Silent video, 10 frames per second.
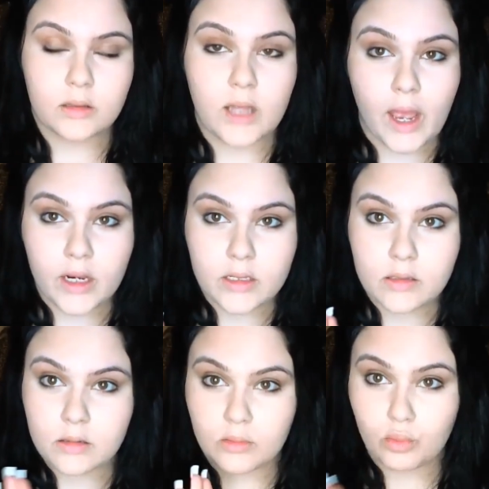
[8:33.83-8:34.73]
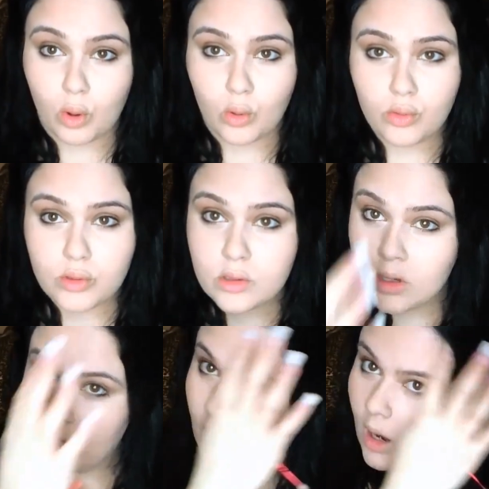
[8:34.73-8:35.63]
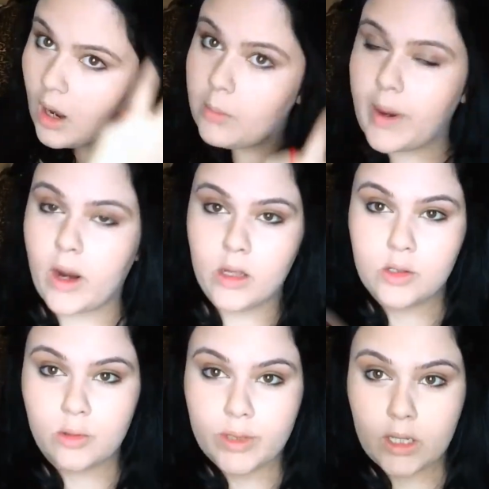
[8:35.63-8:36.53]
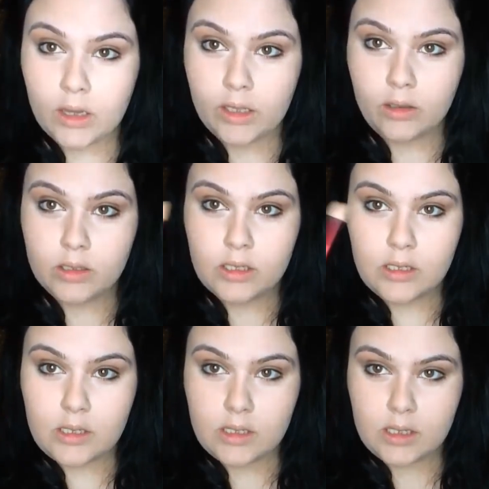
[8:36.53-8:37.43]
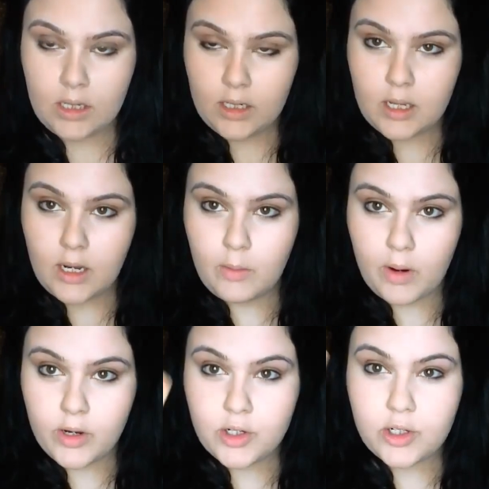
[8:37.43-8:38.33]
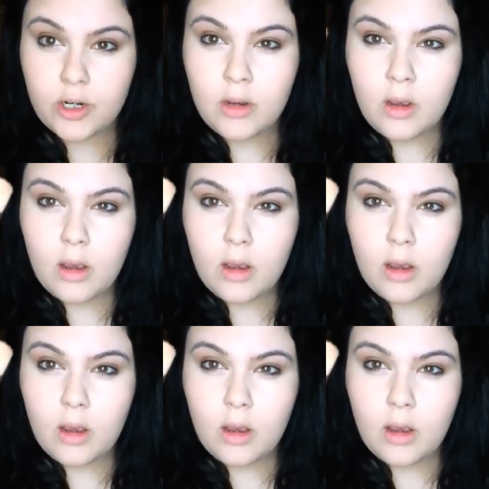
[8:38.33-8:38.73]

That is gross. I contour with a little teeny tiny brush.